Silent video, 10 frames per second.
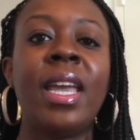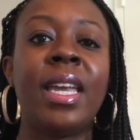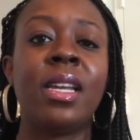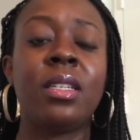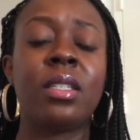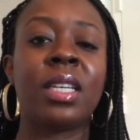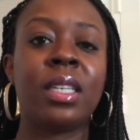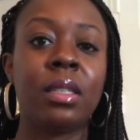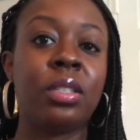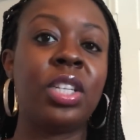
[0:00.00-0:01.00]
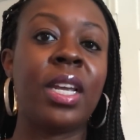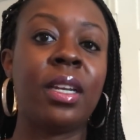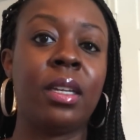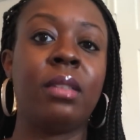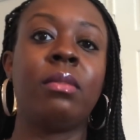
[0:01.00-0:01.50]
And
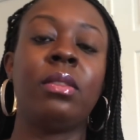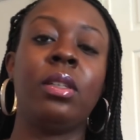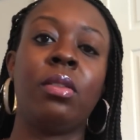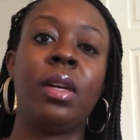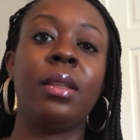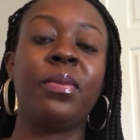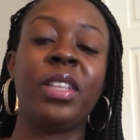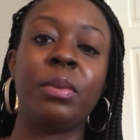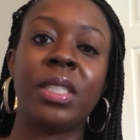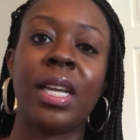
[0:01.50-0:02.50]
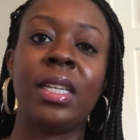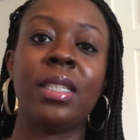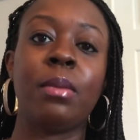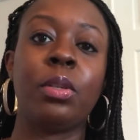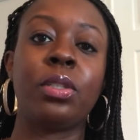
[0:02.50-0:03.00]
Jenna, you know, on the flip side,
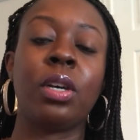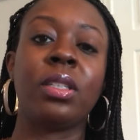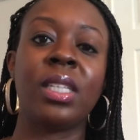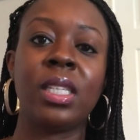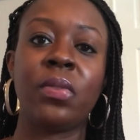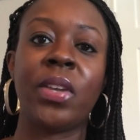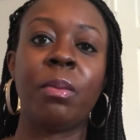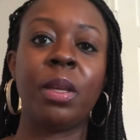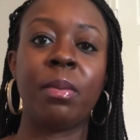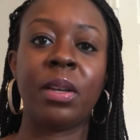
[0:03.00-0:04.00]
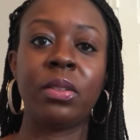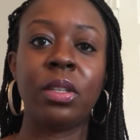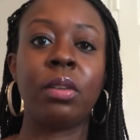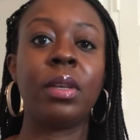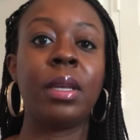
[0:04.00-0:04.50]
is able to talk to his family about,
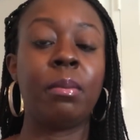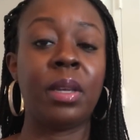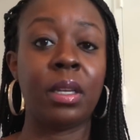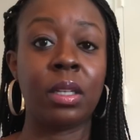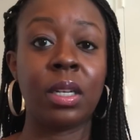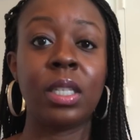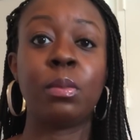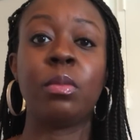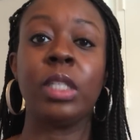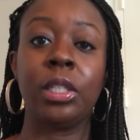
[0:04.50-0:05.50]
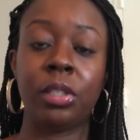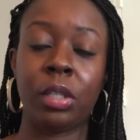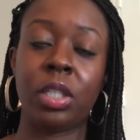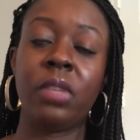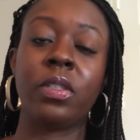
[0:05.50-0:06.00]
you know, him being good husband
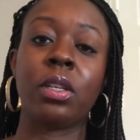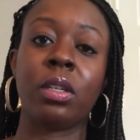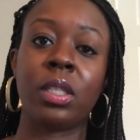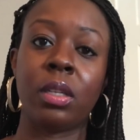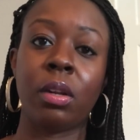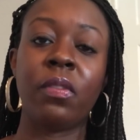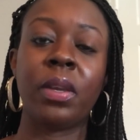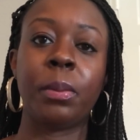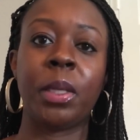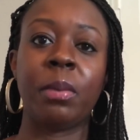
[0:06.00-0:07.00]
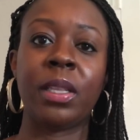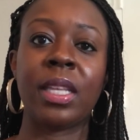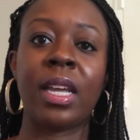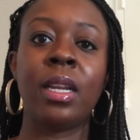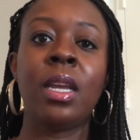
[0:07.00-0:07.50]
material. She even talks to her family about
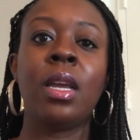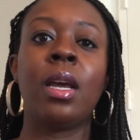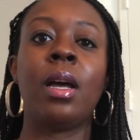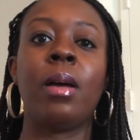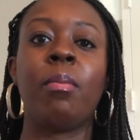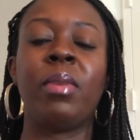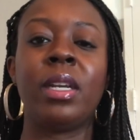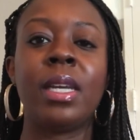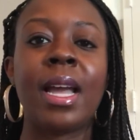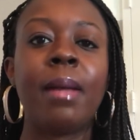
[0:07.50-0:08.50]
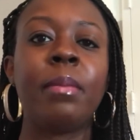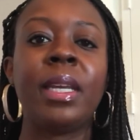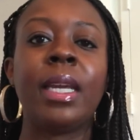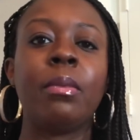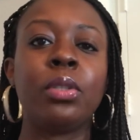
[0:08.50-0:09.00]
that, but not
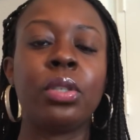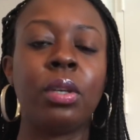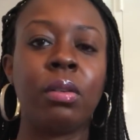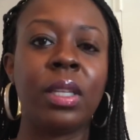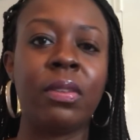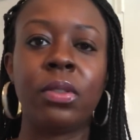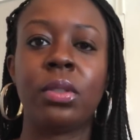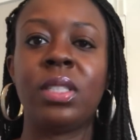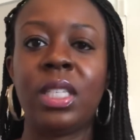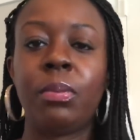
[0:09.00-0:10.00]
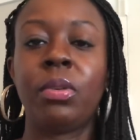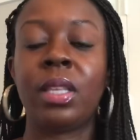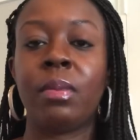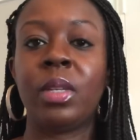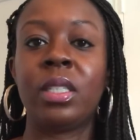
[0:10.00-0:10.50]
being able to go level deep with
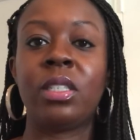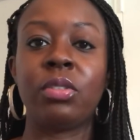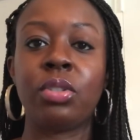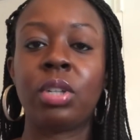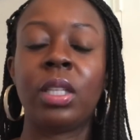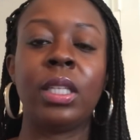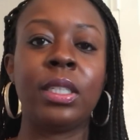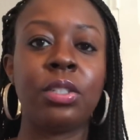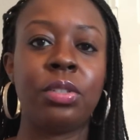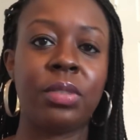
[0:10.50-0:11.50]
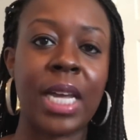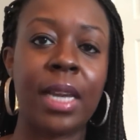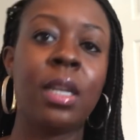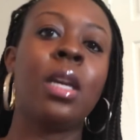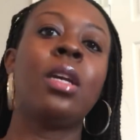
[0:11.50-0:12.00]
him and still struggling to do that.